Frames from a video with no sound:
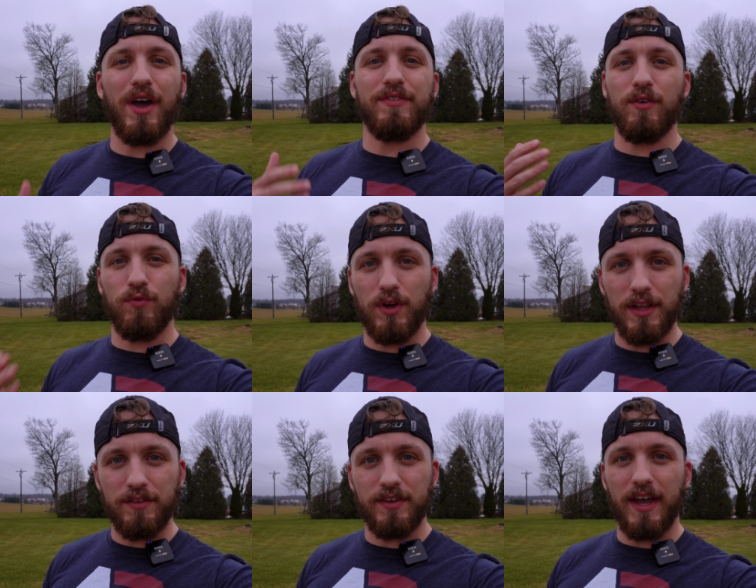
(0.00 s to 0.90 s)
you have to have
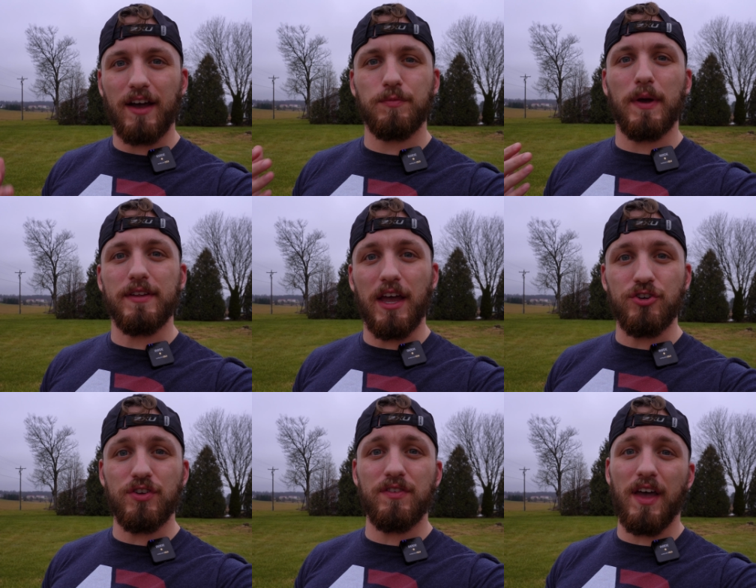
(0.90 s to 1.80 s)
realistic
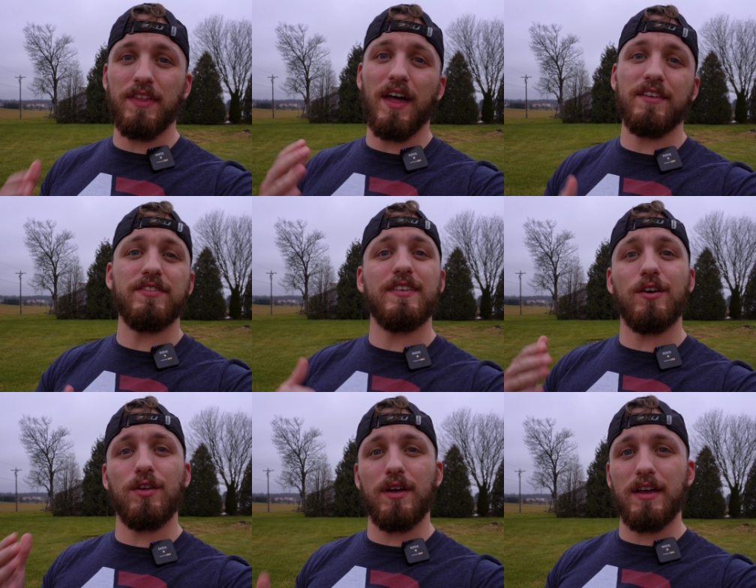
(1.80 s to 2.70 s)
expectations, and that
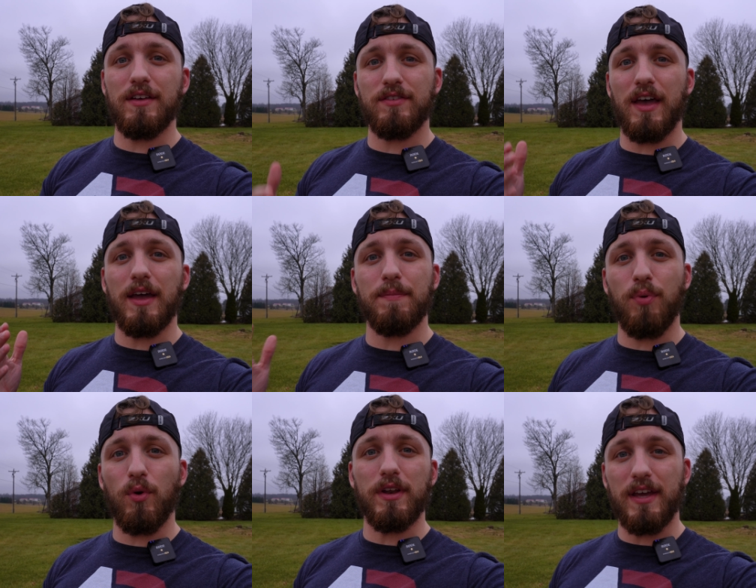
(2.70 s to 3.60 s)
still is a
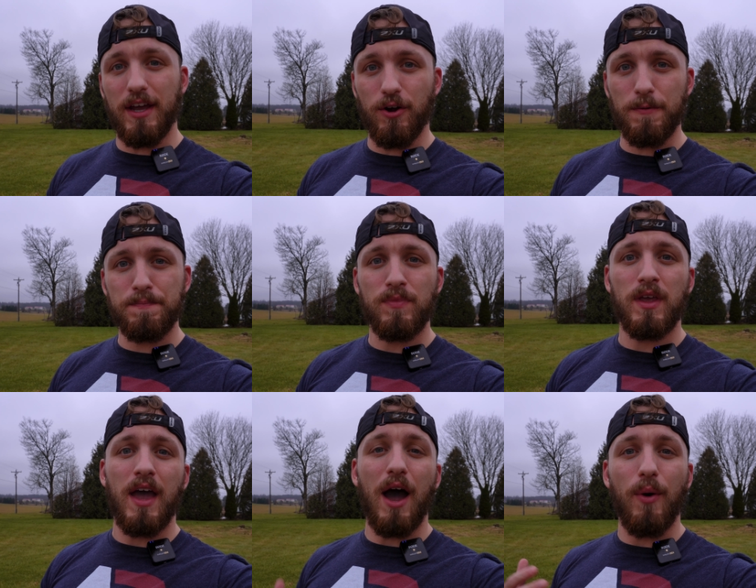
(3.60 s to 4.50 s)
point here.
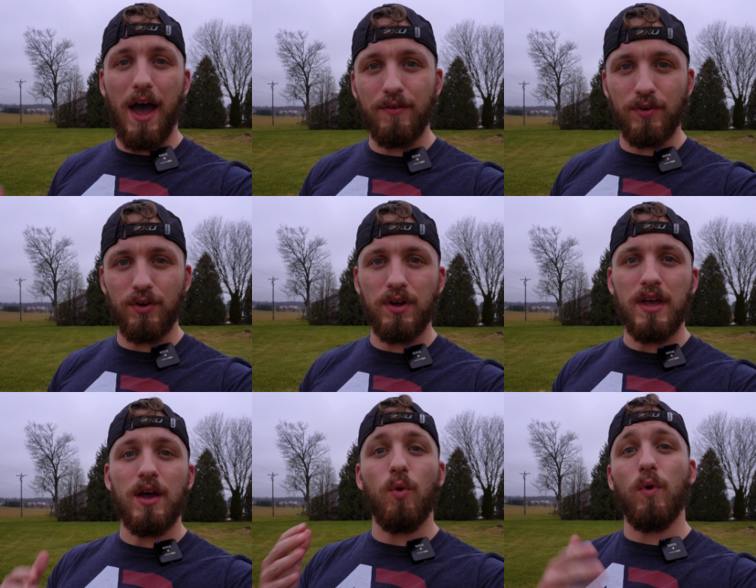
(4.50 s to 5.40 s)
However,
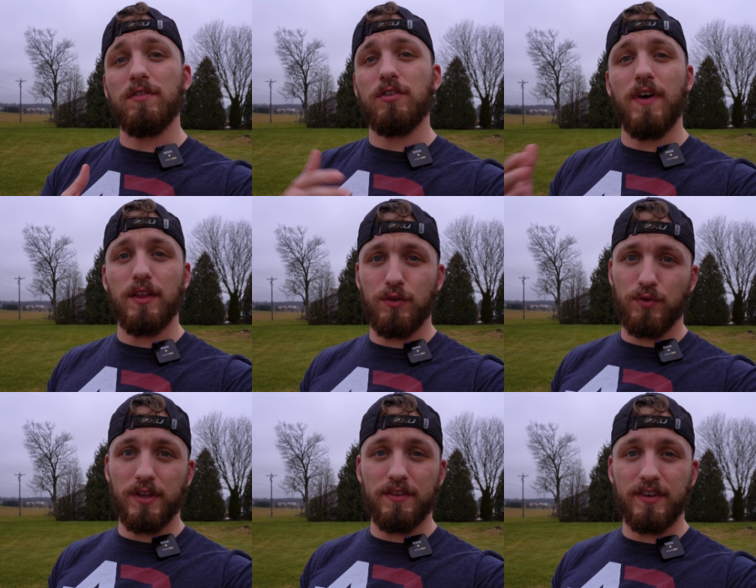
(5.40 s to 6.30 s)
once you've had those
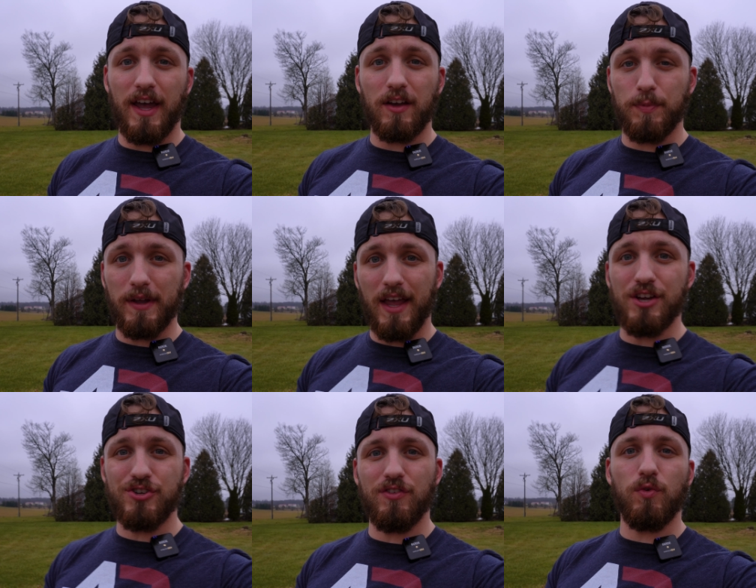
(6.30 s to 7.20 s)
realistic
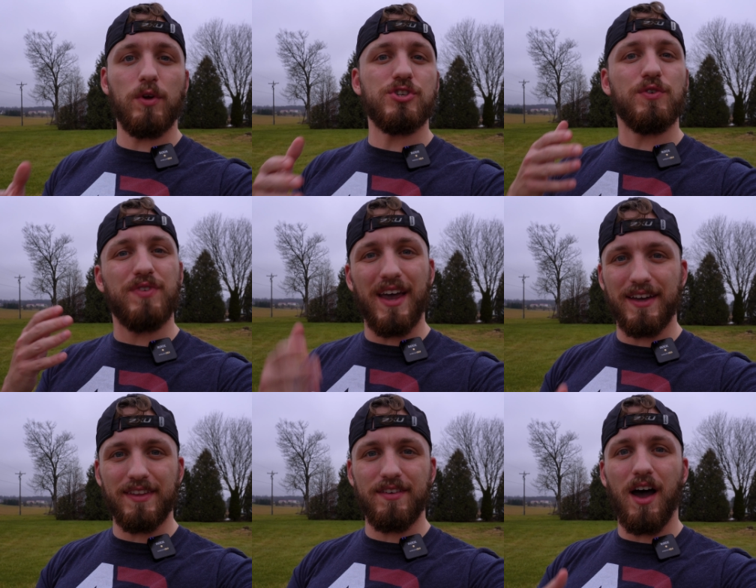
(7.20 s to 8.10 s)
expectations, once you've
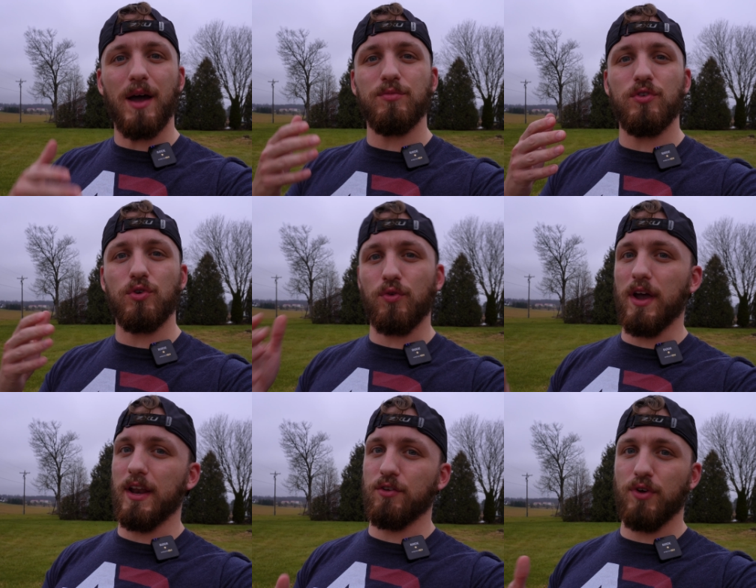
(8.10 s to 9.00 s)
taken the time to
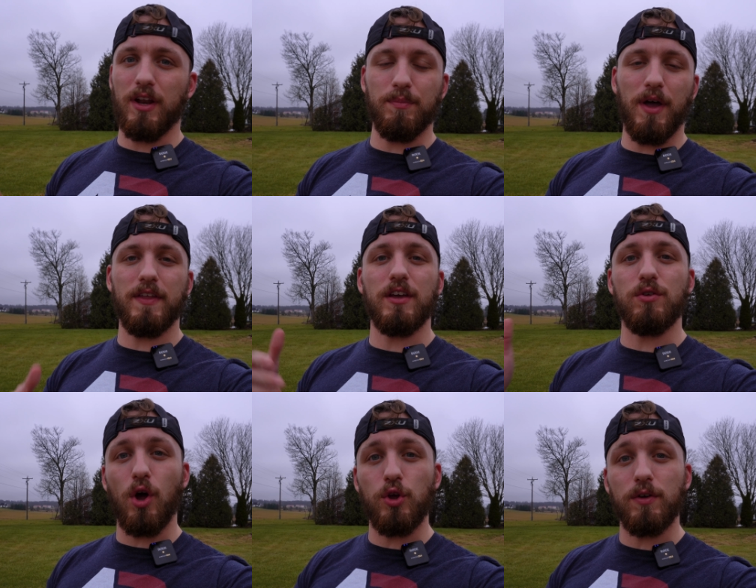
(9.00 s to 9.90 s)
create a training plan that
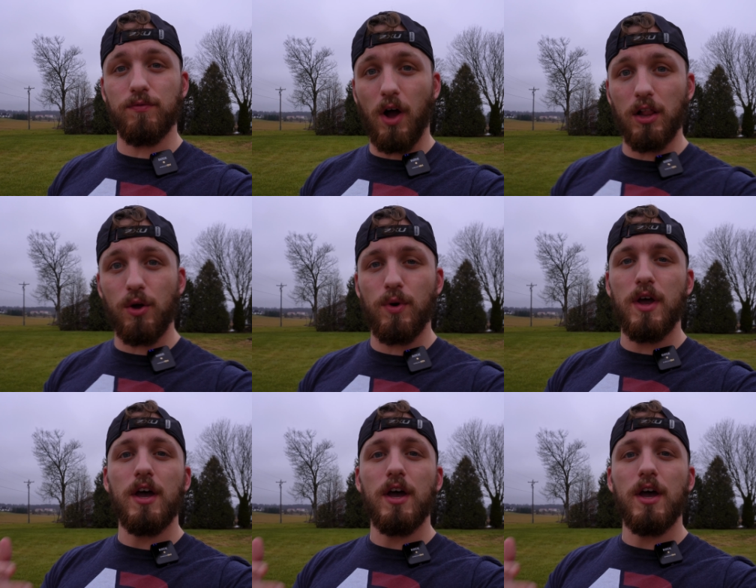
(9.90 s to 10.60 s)
you know you can follow,